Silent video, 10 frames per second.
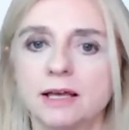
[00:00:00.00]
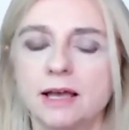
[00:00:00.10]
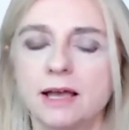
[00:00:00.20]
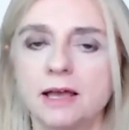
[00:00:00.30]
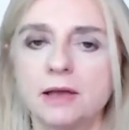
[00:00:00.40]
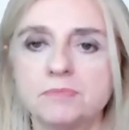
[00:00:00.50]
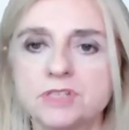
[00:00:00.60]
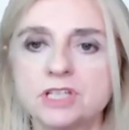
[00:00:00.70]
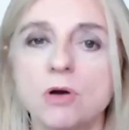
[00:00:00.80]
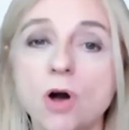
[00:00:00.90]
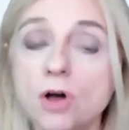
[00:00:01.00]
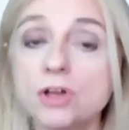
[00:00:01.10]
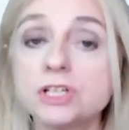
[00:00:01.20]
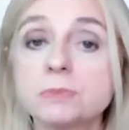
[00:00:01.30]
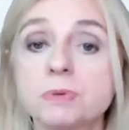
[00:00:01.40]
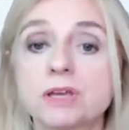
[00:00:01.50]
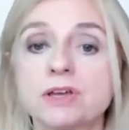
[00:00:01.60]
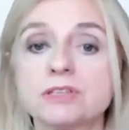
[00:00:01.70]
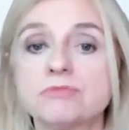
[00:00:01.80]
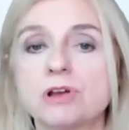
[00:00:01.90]
um, so hot
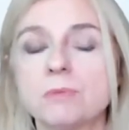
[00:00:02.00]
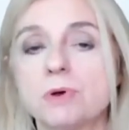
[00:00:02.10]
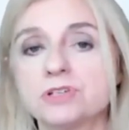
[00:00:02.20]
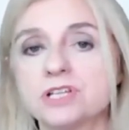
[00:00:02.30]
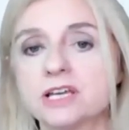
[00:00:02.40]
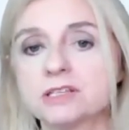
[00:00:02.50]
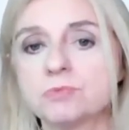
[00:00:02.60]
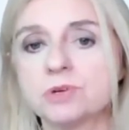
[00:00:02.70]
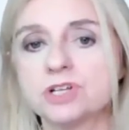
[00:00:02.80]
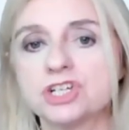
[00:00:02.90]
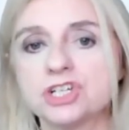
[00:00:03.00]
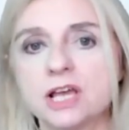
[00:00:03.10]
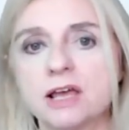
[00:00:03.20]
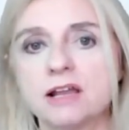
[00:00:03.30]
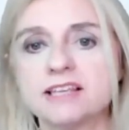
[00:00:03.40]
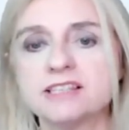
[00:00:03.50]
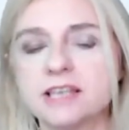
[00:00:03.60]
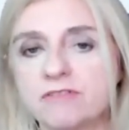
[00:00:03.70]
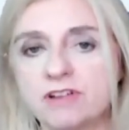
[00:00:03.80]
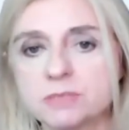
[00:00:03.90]
because robotics, which unless they
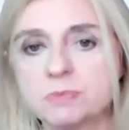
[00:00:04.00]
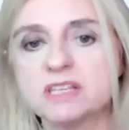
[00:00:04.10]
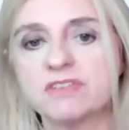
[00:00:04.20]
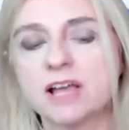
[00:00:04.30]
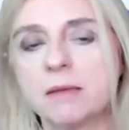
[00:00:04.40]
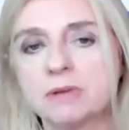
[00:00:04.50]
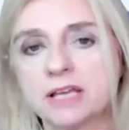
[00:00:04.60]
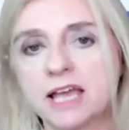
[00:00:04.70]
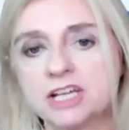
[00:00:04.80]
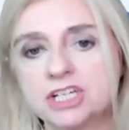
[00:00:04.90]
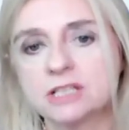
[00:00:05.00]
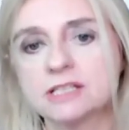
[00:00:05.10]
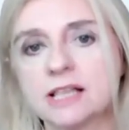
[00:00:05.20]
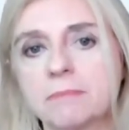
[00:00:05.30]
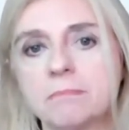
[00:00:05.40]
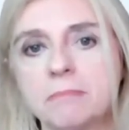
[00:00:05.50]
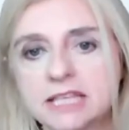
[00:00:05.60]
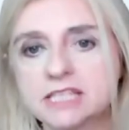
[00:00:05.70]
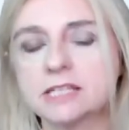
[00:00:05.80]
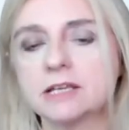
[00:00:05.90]
have very specific applications like
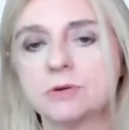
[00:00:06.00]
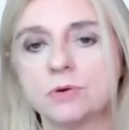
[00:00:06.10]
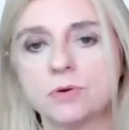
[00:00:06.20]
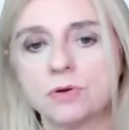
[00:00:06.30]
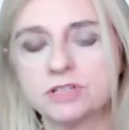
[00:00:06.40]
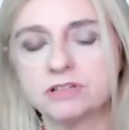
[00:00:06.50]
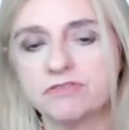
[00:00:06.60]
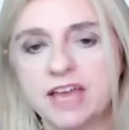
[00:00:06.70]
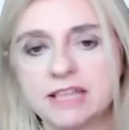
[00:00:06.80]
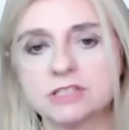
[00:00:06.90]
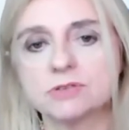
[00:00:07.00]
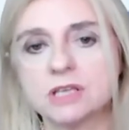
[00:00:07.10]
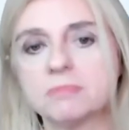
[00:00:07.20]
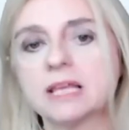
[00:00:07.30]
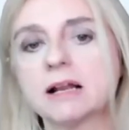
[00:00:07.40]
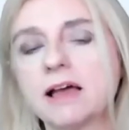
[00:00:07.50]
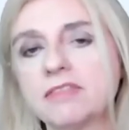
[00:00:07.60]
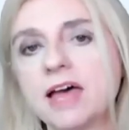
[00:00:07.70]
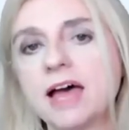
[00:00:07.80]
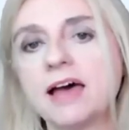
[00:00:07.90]
medicine or defense or something
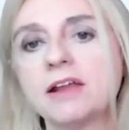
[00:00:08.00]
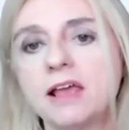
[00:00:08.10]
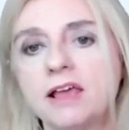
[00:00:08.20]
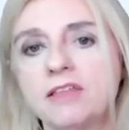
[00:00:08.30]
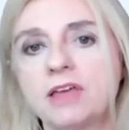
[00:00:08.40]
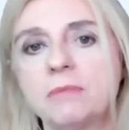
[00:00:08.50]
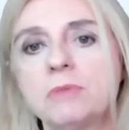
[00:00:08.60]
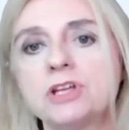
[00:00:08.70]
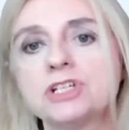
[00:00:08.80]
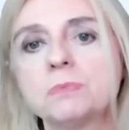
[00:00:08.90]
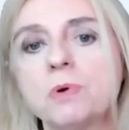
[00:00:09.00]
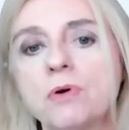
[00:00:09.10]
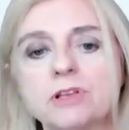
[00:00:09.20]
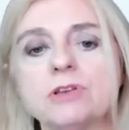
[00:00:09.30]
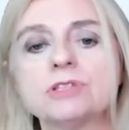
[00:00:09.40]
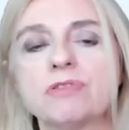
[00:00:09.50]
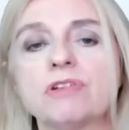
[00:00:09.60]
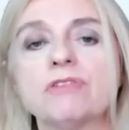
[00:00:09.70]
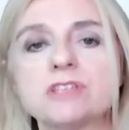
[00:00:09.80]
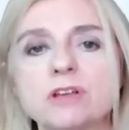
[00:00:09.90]
like that, they're much more
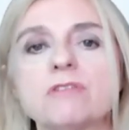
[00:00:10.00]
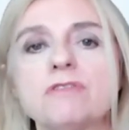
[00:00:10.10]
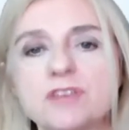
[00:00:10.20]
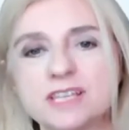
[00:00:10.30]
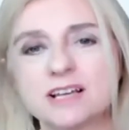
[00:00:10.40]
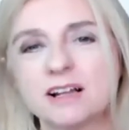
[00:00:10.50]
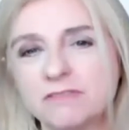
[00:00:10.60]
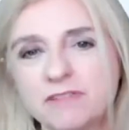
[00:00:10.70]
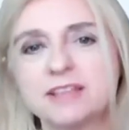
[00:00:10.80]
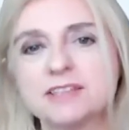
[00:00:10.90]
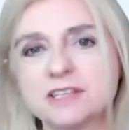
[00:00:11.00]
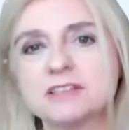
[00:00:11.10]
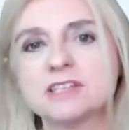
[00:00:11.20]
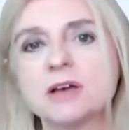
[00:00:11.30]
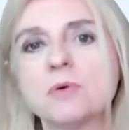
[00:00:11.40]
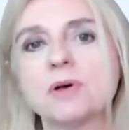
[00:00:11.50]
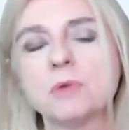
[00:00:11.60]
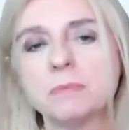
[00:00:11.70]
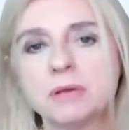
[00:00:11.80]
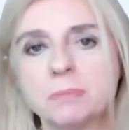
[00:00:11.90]
useful for sort of physical events and so on,
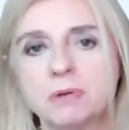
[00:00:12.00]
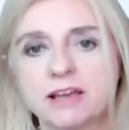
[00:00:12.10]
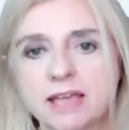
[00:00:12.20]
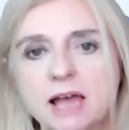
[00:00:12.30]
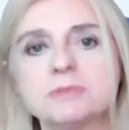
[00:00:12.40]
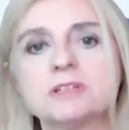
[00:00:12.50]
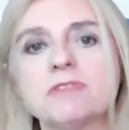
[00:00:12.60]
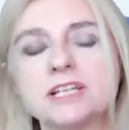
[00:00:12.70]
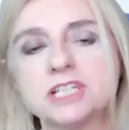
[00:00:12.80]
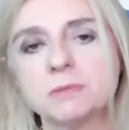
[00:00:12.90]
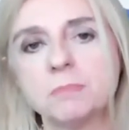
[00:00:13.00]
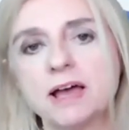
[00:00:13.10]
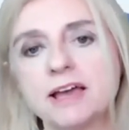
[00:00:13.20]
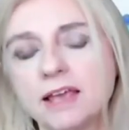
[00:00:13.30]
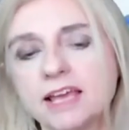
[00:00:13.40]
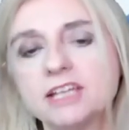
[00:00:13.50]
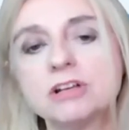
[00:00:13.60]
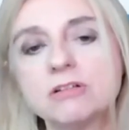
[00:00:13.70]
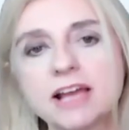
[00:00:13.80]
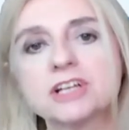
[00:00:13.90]
where people are captivated by
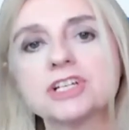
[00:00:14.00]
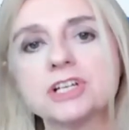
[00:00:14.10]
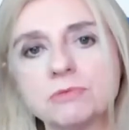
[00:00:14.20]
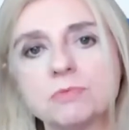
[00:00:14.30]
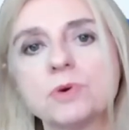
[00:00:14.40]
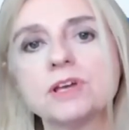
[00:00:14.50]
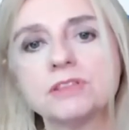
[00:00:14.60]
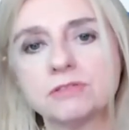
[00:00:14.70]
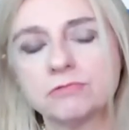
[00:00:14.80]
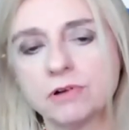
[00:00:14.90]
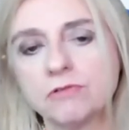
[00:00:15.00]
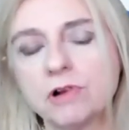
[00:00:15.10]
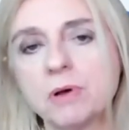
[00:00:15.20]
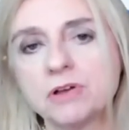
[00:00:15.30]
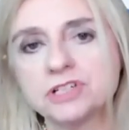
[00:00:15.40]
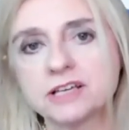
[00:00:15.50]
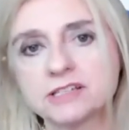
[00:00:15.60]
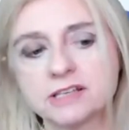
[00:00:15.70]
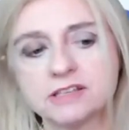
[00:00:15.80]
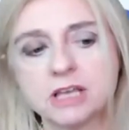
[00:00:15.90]
interaction with
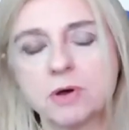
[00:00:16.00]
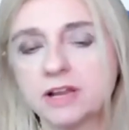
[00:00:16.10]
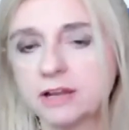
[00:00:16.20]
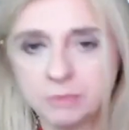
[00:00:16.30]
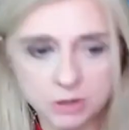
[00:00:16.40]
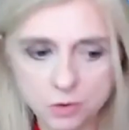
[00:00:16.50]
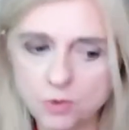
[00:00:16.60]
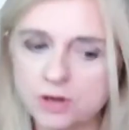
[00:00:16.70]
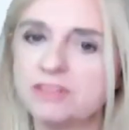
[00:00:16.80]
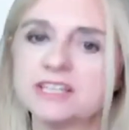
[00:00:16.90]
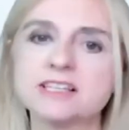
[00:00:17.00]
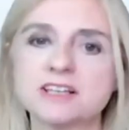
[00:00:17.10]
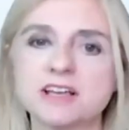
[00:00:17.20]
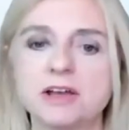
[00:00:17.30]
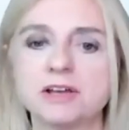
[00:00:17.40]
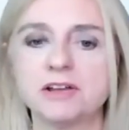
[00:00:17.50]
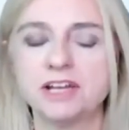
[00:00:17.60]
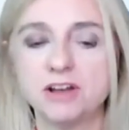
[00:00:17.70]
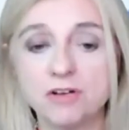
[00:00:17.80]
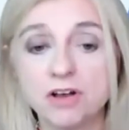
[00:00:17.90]
robotics and so on. But all of this is going on
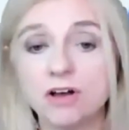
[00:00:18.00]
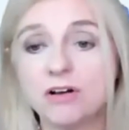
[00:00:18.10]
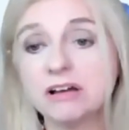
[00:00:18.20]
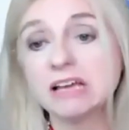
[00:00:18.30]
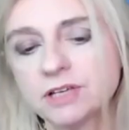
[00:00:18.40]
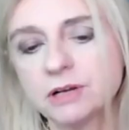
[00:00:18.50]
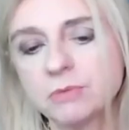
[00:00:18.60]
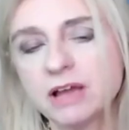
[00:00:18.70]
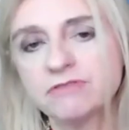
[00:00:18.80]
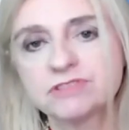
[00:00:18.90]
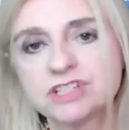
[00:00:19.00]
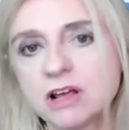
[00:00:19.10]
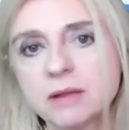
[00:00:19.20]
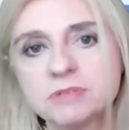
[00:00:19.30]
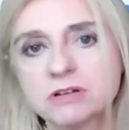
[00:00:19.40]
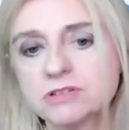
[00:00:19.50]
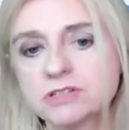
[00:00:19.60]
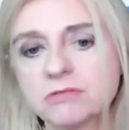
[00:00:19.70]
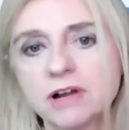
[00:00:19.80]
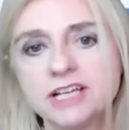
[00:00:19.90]
in Hong Kong. You know, we have startups
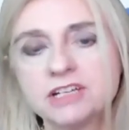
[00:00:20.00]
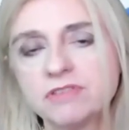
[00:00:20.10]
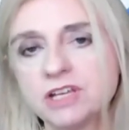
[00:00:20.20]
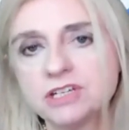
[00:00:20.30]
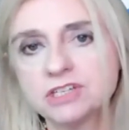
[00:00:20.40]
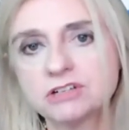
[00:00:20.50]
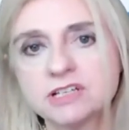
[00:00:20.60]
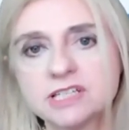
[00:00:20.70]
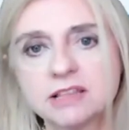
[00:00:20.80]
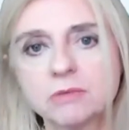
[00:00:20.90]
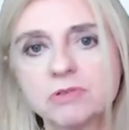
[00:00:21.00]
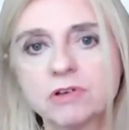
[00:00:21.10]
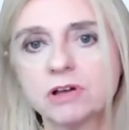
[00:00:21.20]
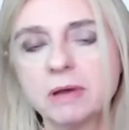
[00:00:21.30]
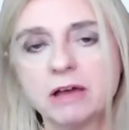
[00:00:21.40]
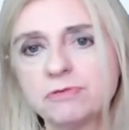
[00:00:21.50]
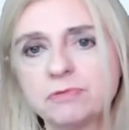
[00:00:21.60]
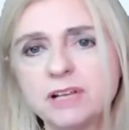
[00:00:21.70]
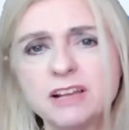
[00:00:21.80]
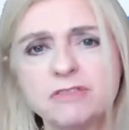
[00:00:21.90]
across a range of industries. I think we've got about
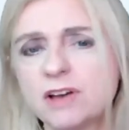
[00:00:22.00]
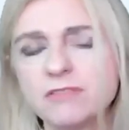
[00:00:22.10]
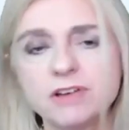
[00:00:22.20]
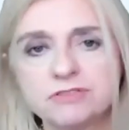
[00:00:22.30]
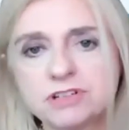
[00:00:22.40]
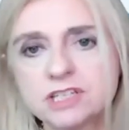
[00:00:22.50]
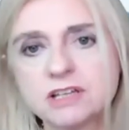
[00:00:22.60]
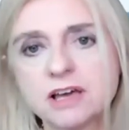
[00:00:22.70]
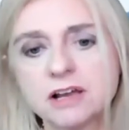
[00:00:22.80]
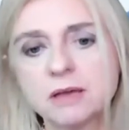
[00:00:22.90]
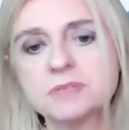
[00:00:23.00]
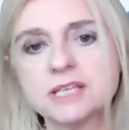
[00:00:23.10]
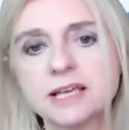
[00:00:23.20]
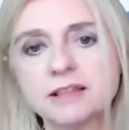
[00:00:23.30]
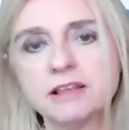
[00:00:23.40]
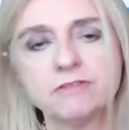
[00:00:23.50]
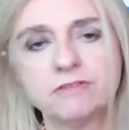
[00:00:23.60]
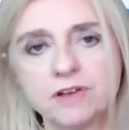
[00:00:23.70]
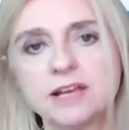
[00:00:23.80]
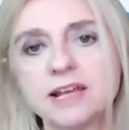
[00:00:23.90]
nearly 500 startups in the
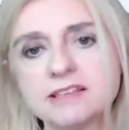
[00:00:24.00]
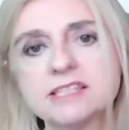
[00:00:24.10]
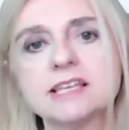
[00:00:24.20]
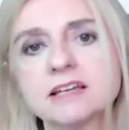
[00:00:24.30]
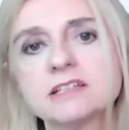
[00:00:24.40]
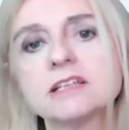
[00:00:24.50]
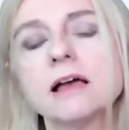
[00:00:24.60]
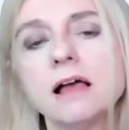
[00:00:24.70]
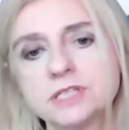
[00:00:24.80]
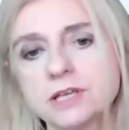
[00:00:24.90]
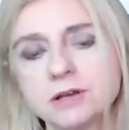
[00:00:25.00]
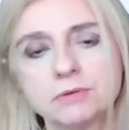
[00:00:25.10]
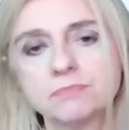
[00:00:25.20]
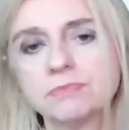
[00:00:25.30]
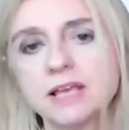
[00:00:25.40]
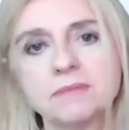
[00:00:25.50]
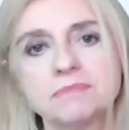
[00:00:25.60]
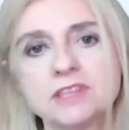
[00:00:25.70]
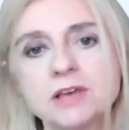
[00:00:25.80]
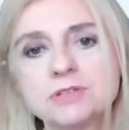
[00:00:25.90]
finance sector. So, yeah,
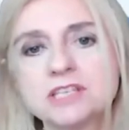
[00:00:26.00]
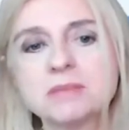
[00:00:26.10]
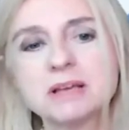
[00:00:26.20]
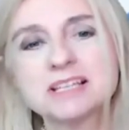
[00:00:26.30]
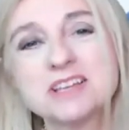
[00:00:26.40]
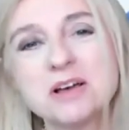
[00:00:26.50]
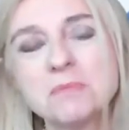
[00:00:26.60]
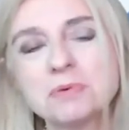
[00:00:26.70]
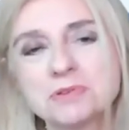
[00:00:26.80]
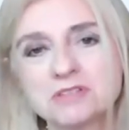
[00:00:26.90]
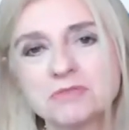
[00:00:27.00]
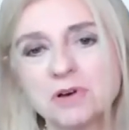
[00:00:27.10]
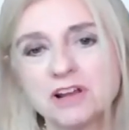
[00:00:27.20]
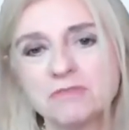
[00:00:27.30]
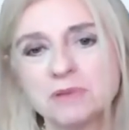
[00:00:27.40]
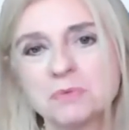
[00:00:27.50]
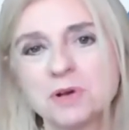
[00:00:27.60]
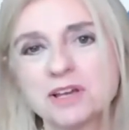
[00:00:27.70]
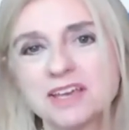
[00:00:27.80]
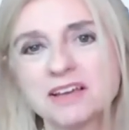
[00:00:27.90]
those are some examples of what I've been
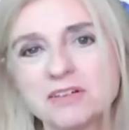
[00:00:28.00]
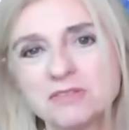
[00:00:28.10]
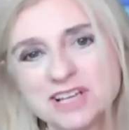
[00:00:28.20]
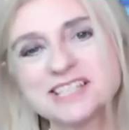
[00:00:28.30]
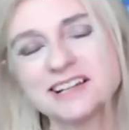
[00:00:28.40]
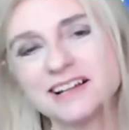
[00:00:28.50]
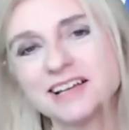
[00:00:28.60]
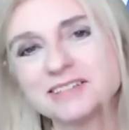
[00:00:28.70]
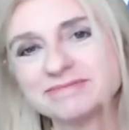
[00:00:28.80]
working on recently.